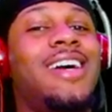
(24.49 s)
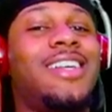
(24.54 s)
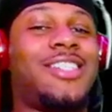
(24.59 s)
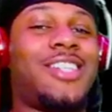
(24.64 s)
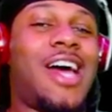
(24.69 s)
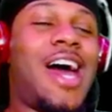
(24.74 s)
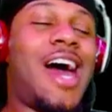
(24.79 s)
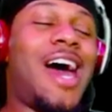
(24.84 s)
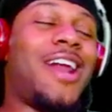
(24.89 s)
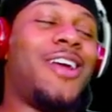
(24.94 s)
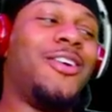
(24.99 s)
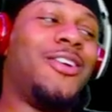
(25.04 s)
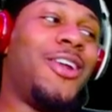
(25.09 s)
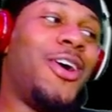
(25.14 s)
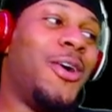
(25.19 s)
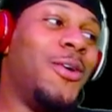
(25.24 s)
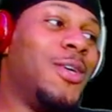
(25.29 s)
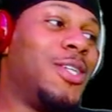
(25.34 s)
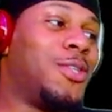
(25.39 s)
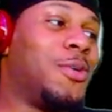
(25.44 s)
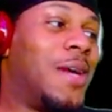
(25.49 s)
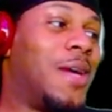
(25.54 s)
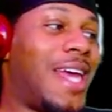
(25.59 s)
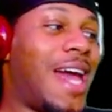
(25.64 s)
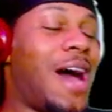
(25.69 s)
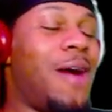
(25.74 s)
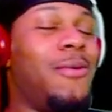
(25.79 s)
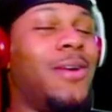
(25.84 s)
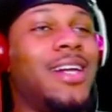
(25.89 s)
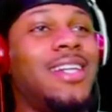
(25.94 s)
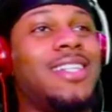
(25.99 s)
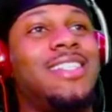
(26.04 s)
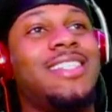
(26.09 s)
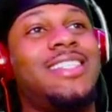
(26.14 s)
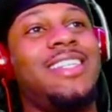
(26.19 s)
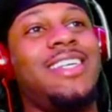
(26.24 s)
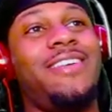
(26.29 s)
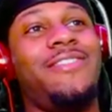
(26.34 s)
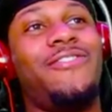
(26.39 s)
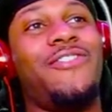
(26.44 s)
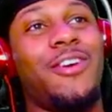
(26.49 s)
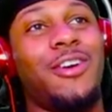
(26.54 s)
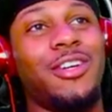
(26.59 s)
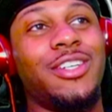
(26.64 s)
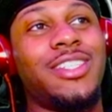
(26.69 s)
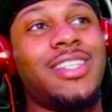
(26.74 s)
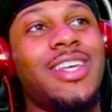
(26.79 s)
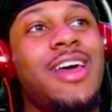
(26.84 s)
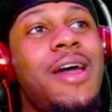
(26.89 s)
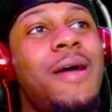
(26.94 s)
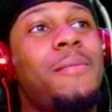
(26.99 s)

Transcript: So I don't know which one y'all wanted to see first.